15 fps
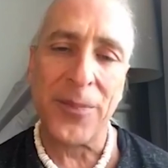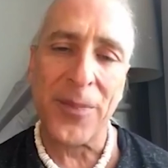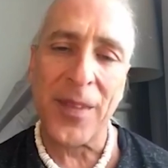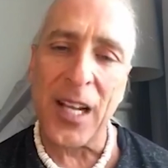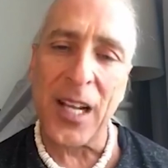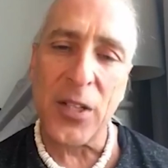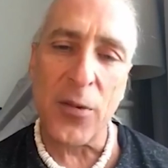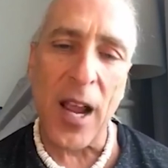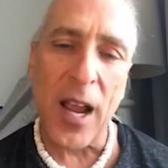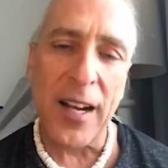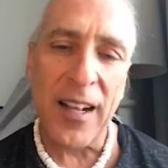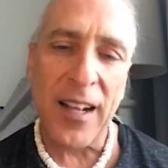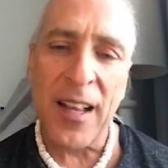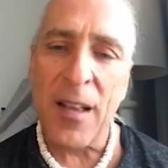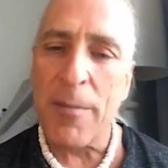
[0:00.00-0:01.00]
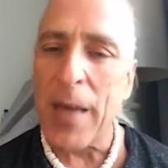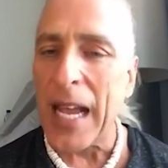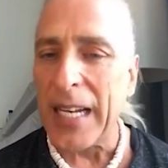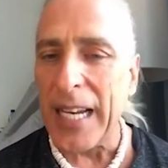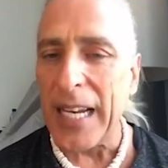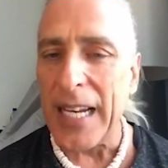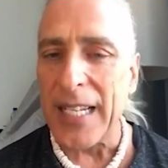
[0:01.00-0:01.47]
That's right.
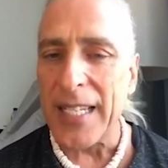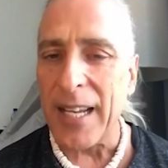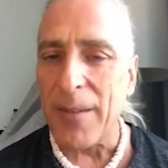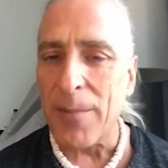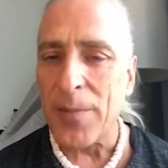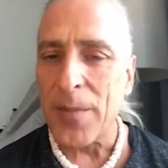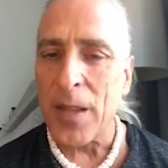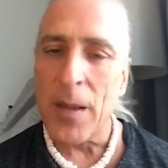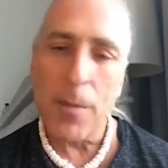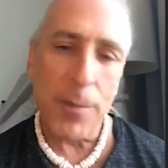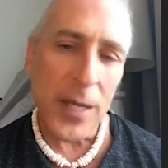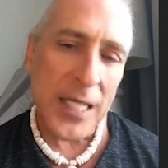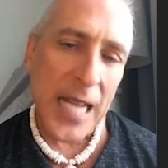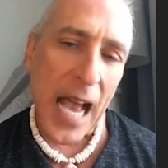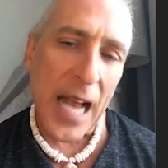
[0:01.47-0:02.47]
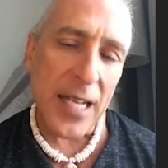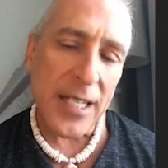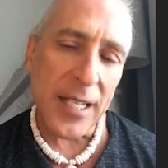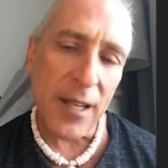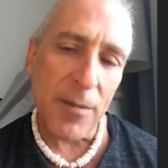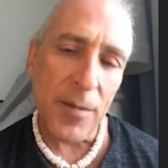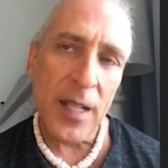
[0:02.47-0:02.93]
Magnesium,
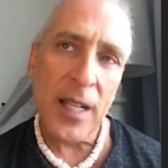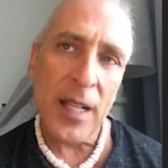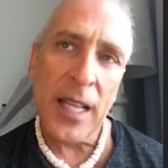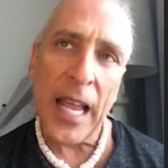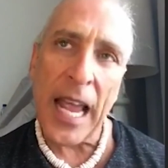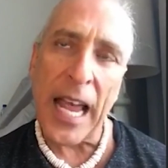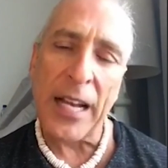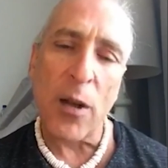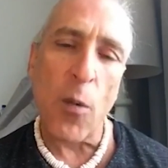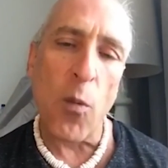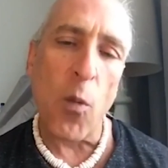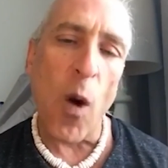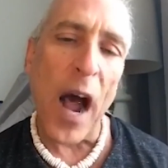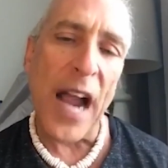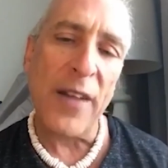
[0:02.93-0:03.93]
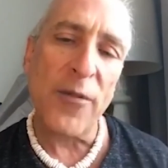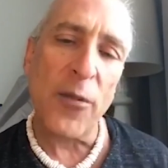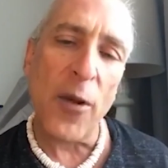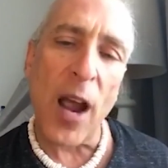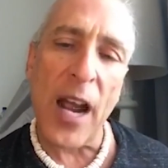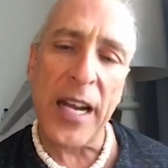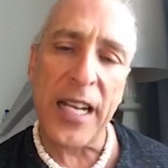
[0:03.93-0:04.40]
potassium, and a wide
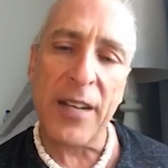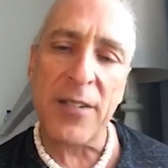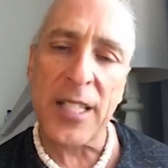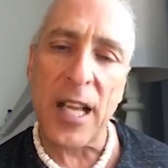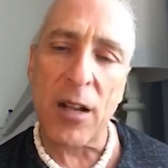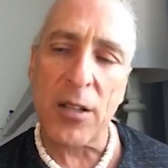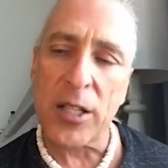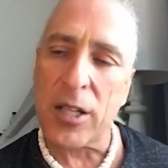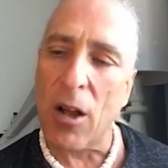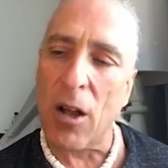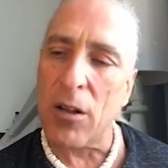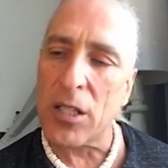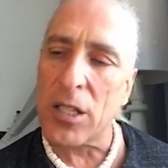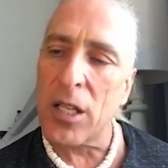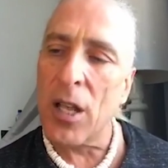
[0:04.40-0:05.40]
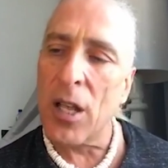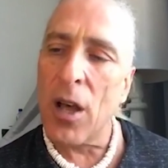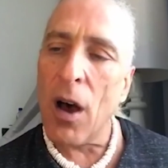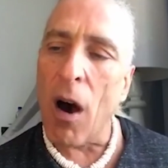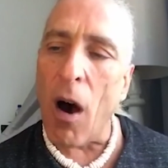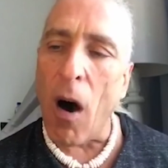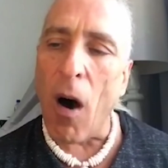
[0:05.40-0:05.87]
variety of cell salts
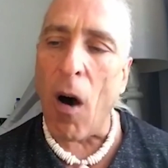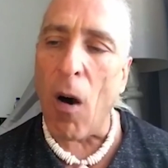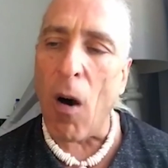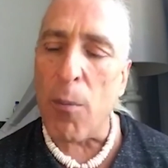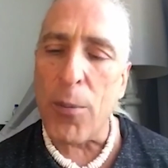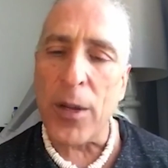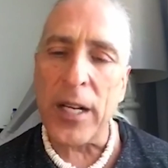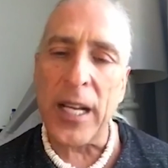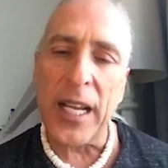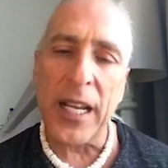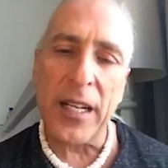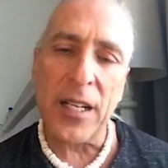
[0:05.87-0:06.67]
all put into